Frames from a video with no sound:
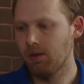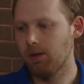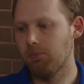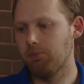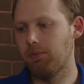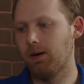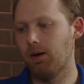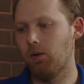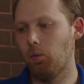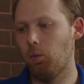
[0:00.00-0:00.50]

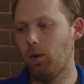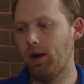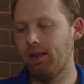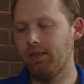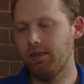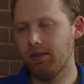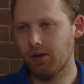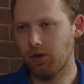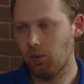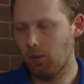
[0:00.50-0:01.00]
But
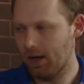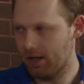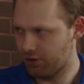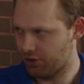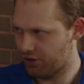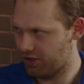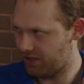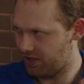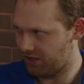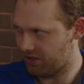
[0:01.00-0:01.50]
when the
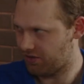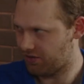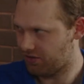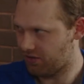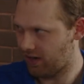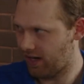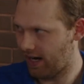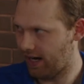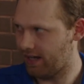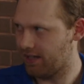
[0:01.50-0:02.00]
question is
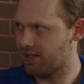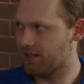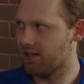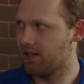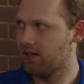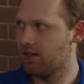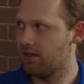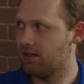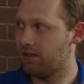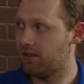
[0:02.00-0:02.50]
phrased,
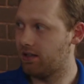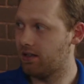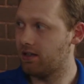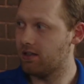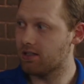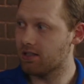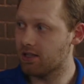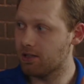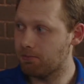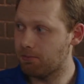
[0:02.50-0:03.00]

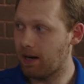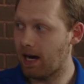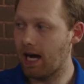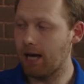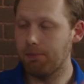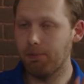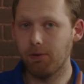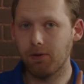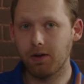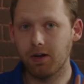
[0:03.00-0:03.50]
does the
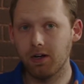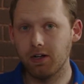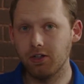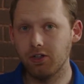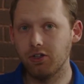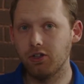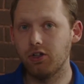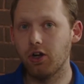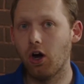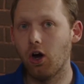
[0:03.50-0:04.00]
Bible
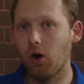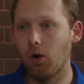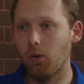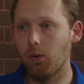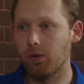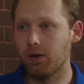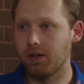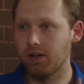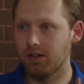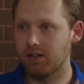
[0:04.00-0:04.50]

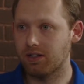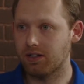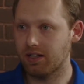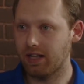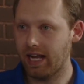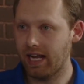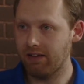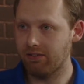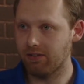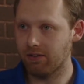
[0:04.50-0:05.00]
condone
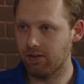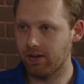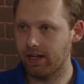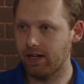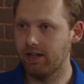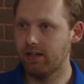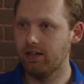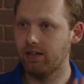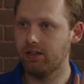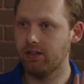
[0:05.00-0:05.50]

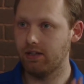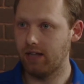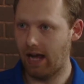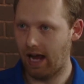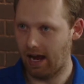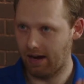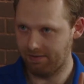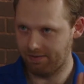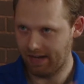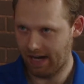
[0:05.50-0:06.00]
slavery? You
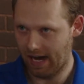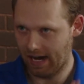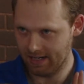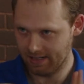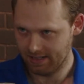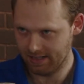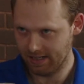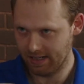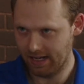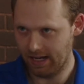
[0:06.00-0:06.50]
have to
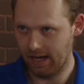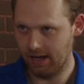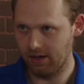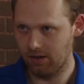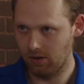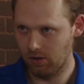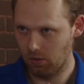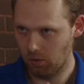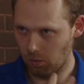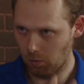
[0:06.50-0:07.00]
ask
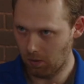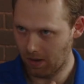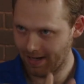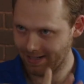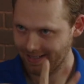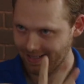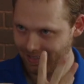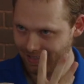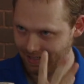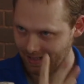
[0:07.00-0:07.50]
again,
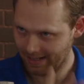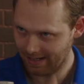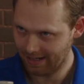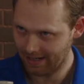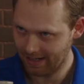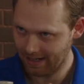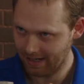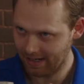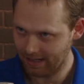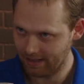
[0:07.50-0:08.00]
what
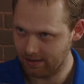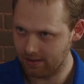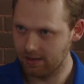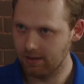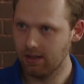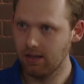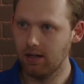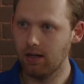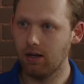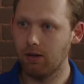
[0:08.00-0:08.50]
kind?
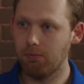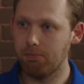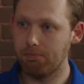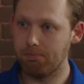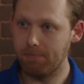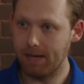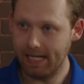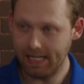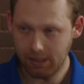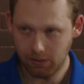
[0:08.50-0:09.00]

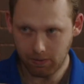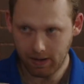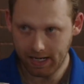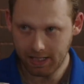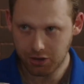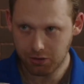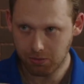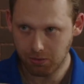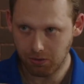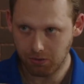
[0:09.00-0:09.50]
Many
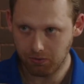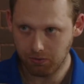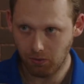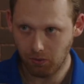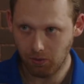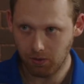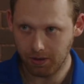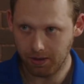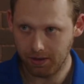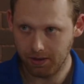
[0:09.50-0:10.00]
rights were
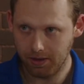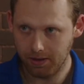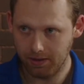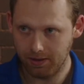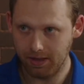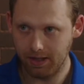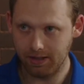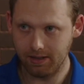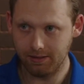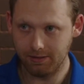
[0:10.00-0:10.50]
afforded
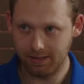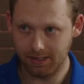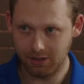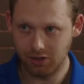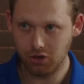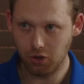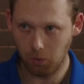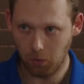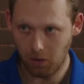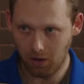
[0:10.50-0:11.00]
that
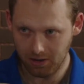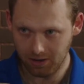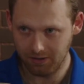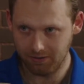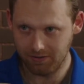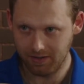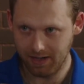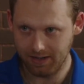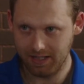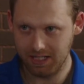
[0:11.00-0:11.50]

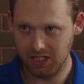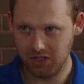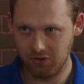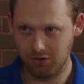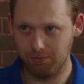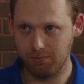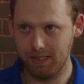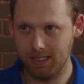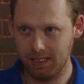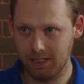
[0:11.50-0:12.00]
disqualify this
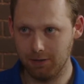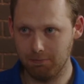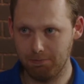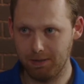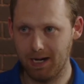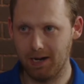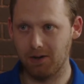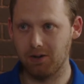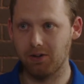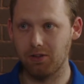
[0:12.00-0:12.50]
from being
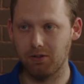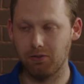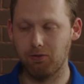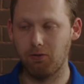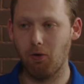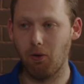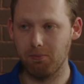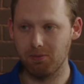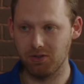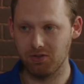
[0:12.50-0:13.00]
compared to the
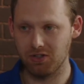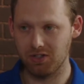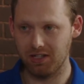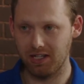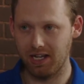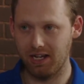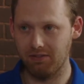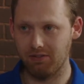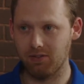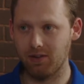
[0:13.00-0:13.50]
forms of
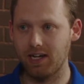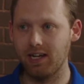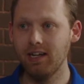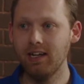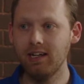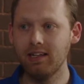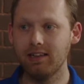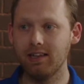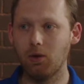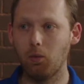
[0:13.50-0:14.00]
slavery
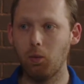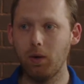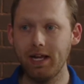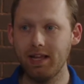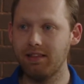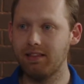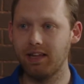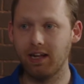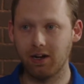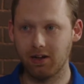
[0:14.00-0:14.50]
that we
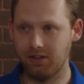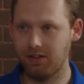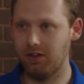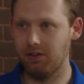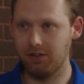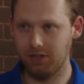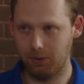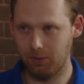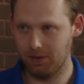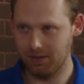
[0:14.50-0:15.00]
think are the
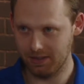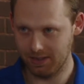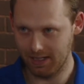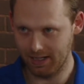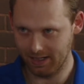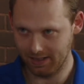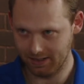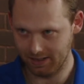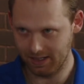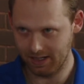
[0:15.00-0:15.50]
only ones that
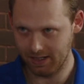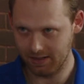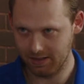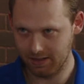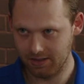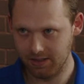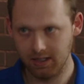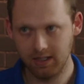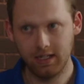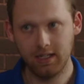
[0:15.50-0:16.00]

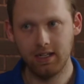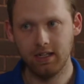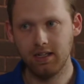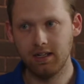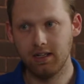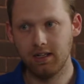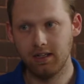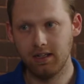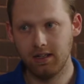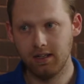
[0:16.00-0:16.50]
exist. The ones
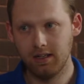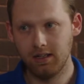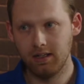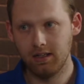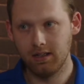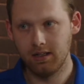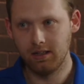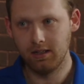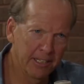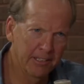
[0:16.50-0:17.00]
that happen in
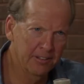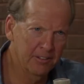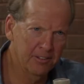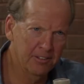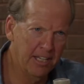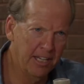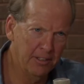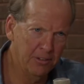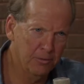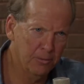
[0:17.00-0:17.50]
the United
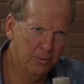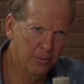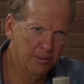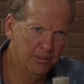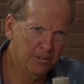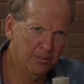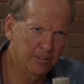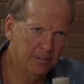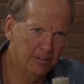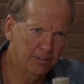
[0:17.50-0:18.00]
States, for
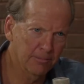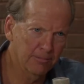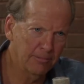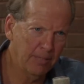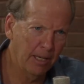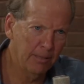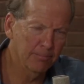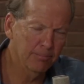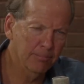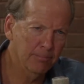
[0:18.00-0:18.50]
instance.
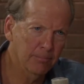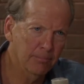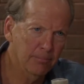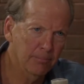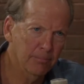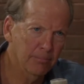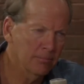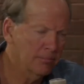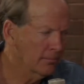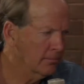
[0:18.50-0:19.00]
And
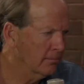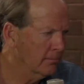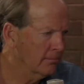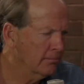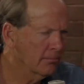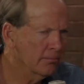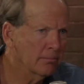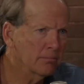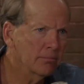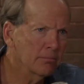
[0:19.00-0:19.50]
also the
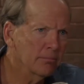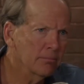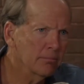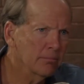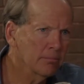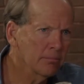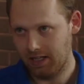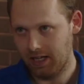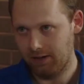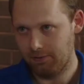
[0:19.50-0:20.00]
forms of
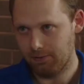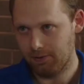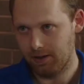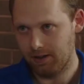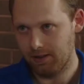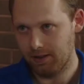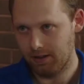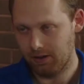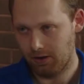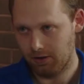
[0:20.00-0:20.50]
slavery
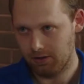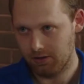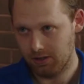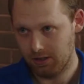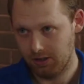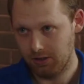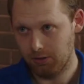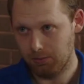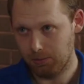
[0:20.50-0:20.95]
that are still